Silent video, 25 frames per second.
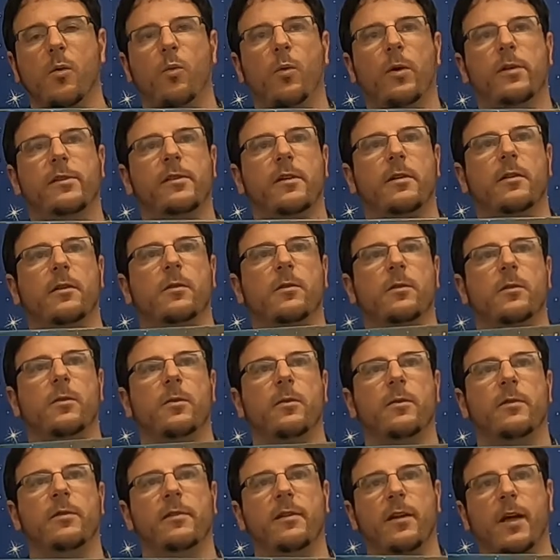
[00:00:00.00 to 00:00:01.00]
which
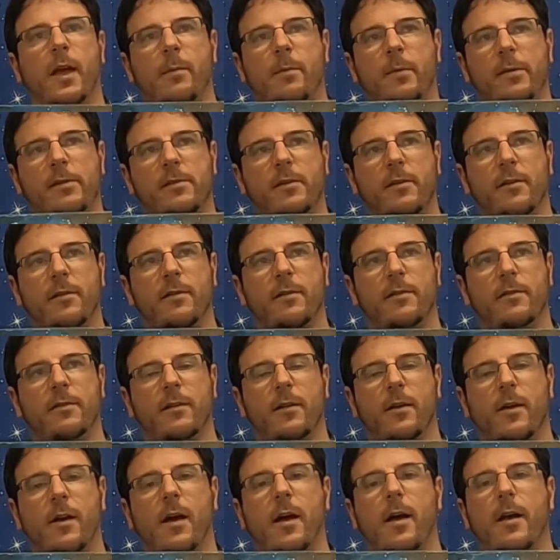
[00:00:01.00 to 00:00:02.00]
includes images,
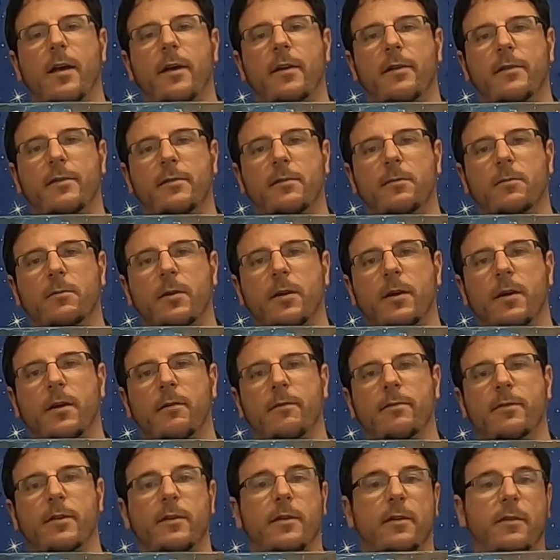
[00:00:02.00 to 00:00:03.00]
a history
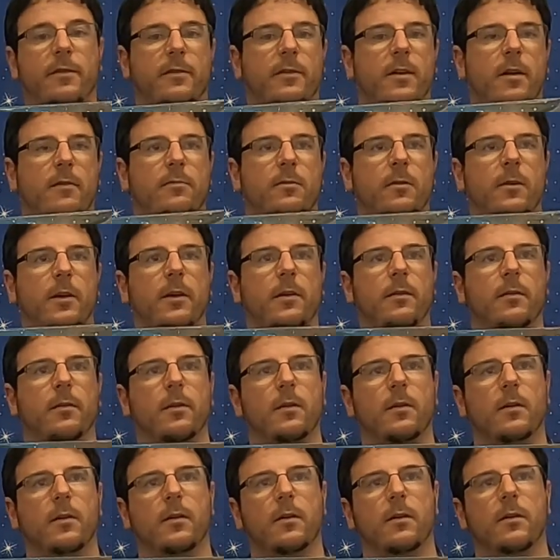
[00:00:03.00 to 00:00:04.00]
of the discovery
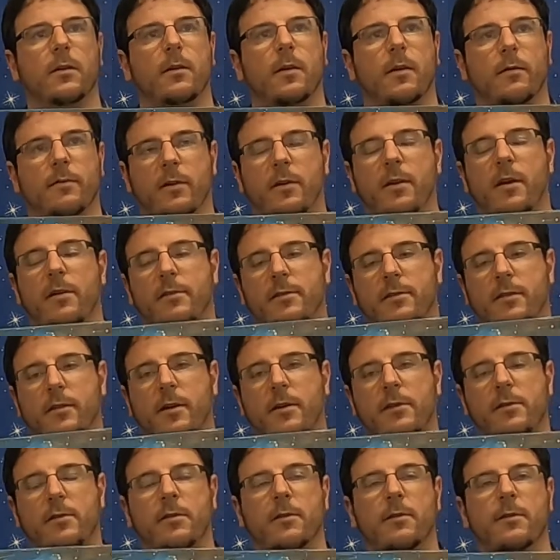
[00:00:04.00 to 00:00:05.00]
of the
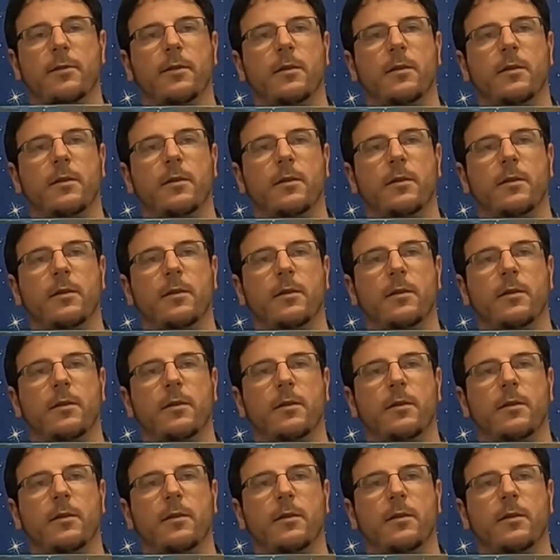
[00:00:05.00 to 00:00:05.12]
constellation,